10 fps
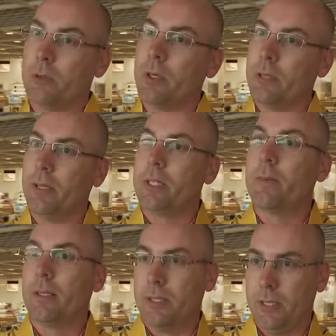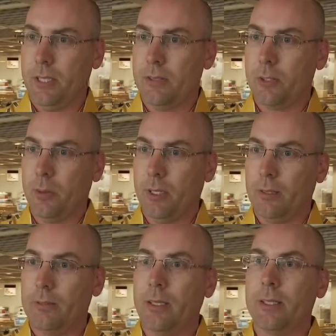which is what you'd expect to see in
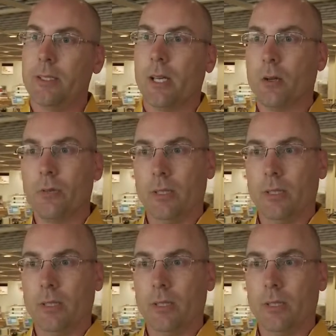Sweden. It's not